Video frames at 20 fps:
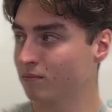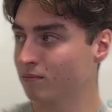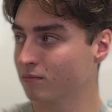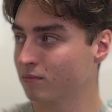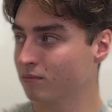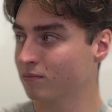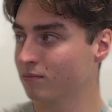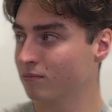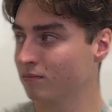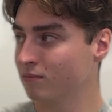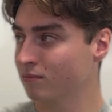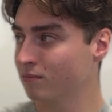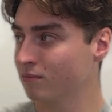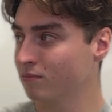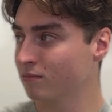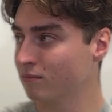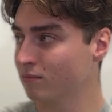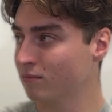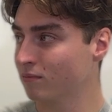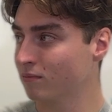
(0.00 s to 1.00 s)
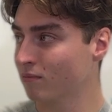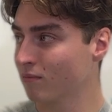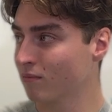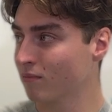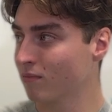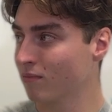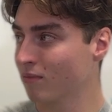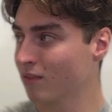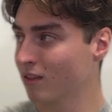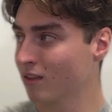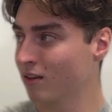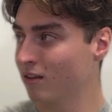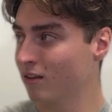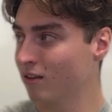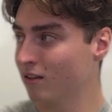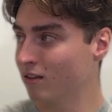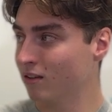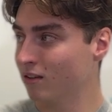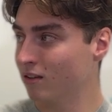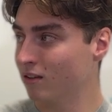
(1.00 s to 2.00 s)

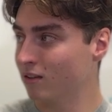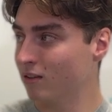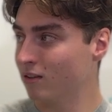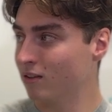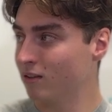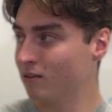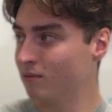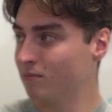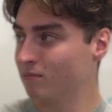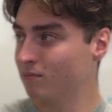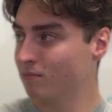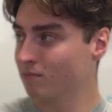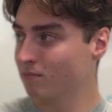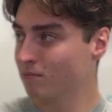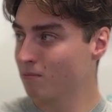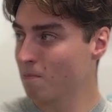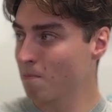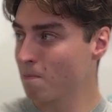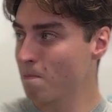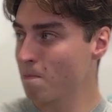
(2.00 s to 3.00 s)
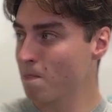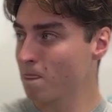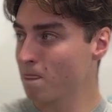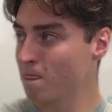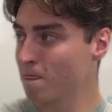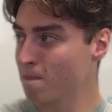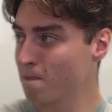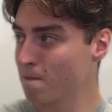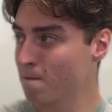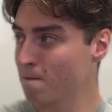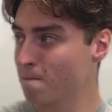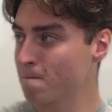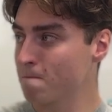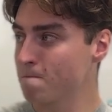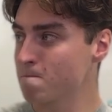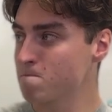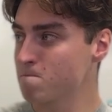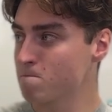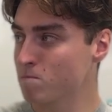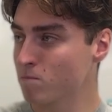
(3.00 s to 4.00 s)

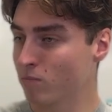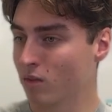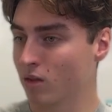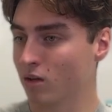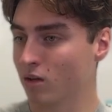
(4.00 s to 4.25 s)
This person isn't speaking.